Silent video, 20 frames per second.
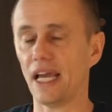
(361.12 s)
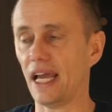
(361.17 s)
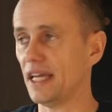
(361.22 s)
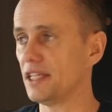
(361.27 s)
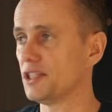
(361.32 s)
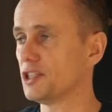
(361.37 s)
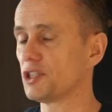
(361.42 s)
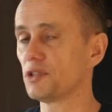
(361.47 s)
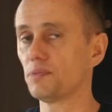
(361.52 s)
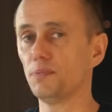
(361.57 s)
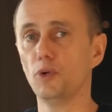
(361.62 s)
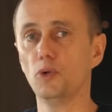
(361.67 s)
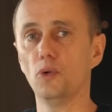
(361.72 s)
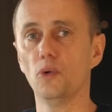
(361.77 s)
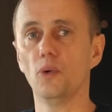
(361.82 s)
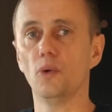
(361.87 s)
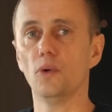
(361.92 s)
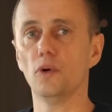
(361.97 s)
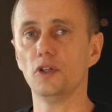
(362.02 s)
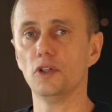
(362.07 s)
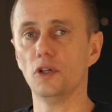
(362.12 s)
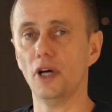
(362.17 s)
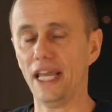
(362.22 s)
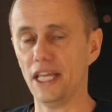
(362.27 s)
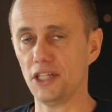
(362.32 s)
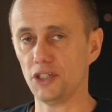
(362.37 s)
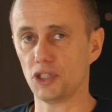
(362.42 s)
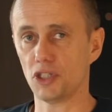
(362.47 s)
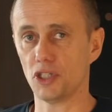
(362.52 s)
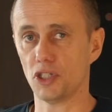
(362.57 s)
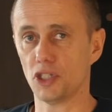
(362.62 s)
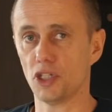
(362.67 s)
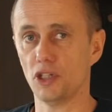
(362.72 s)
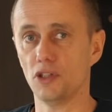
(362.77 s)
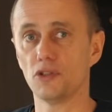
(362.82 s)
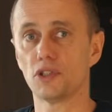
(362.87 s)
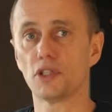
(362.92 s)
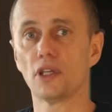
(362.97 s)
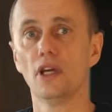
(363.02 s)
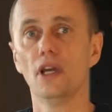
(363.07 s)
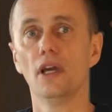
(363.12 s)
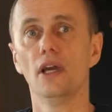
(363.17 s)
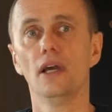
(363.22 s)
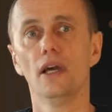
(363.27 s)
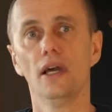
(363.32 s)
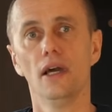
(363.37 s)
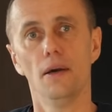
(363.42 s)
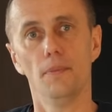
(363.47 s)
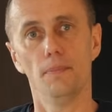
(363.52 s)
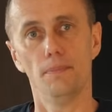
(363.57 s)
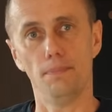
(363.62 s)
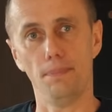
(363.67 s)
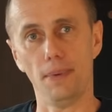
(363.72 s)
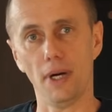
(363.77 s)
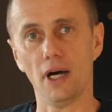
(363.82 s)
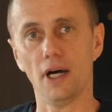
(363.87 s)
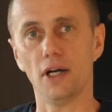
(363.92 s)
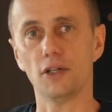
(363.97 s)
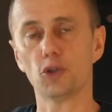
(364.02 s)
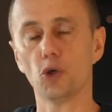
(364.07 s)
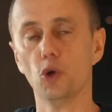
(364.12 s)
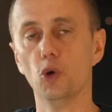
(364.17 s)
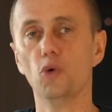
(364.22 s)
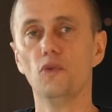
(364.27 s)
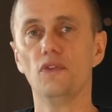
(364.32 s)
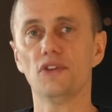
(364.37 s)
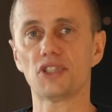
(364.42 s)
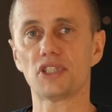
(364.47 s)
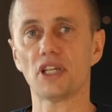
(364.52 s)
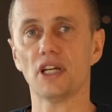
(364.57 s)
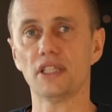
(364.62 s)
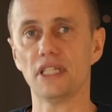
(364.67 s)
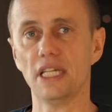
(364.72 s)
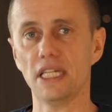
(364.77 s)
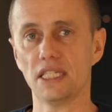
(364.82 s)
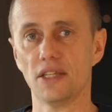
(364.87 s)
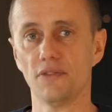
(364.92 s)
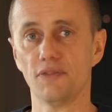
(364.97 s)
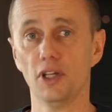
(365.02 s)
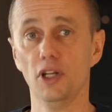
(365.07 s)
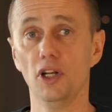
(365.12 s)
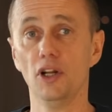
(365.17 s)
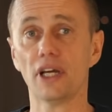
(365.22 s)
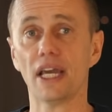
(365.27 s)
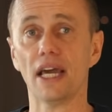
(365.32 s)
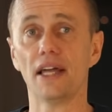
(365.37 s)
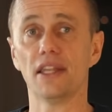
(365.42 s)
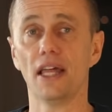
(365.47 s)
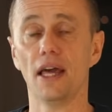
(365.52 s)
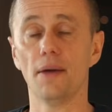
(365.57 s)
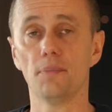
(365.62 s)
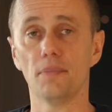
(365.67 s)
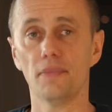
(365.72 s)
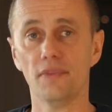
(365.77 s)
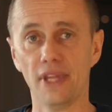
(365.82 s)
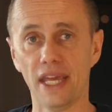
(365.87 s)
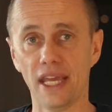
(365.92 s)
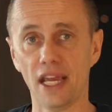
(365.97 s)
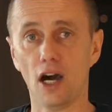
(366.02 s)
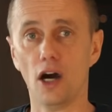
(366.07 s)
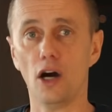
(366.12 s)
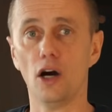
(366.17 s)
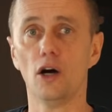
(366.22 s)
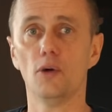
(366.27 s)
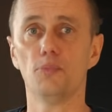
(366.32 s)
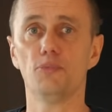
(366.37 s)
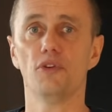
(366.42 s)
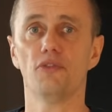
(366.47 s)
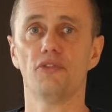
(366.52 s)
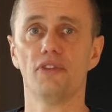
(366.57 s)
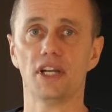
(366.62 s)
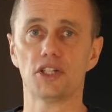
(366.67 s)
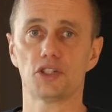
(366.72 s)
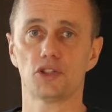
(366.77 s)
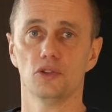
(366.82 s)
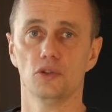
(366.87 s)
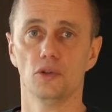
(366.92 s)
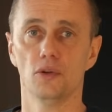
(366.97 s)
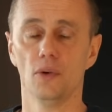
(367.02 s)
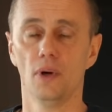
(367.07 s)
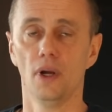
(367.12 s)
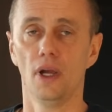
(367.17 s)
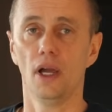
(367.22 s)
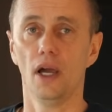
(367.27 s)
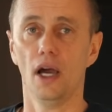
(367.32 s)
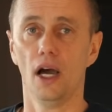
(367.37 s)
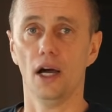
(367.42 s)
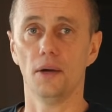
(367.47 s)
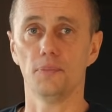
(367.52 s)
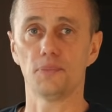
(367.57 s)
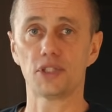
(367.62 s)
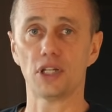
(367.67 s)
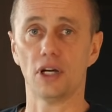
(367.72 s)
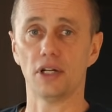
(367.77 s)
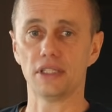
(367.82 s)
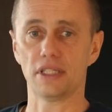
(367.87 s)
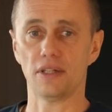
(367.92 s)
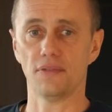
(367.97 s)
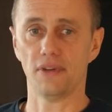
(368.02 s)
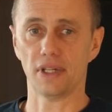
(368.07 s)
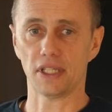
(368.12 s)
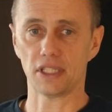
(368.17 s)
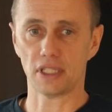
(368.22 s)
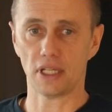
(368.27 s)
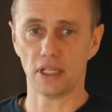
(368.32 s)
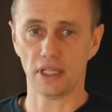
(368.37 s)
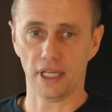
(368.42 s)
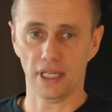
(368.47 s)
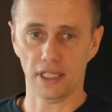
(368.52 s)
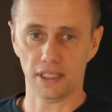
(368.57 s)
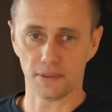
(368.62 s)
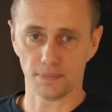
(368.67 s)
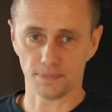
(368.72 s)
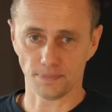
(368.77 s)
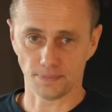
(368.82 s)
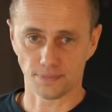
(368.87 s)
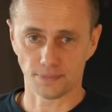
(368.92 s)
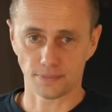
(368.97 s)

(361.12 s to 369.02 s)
and small institutes. But all the studies, if you look at them, they are professional scientific studies.